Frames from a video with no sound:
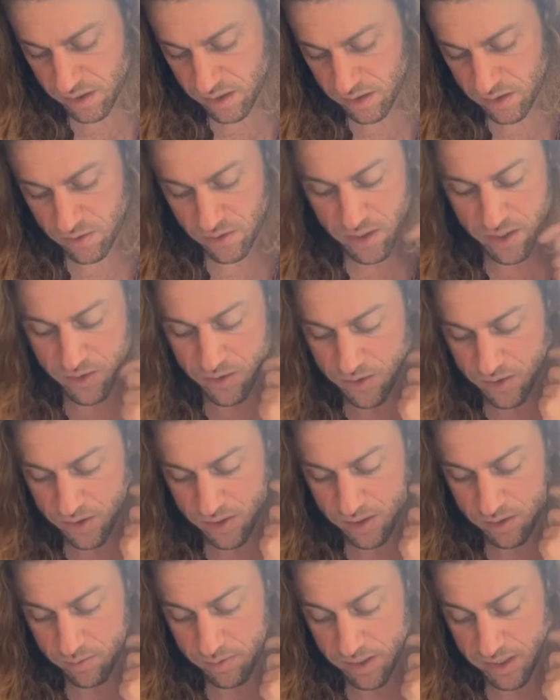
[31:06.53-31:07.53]
Gross,
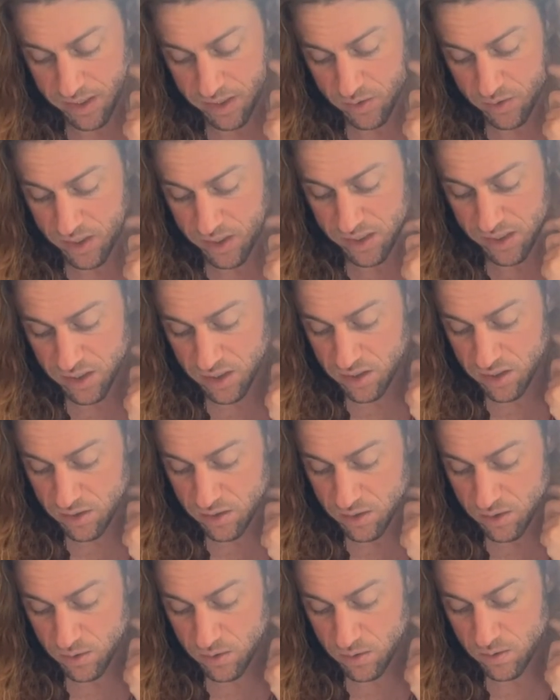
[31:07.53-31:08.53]
but that's what I need to
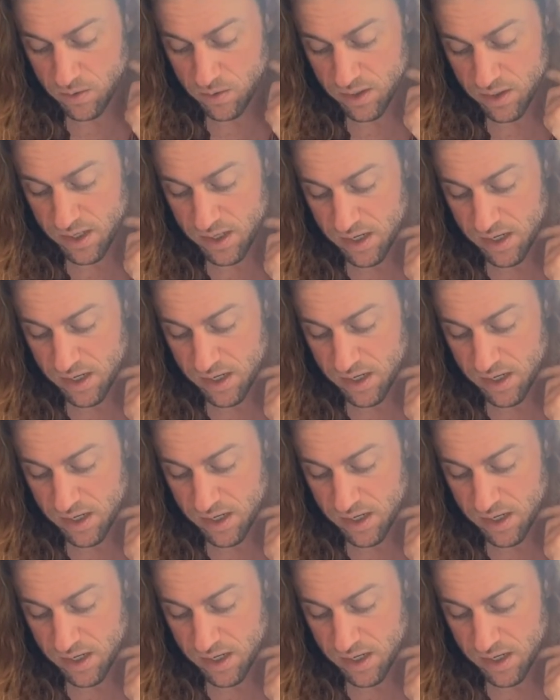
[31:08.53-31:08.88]
do.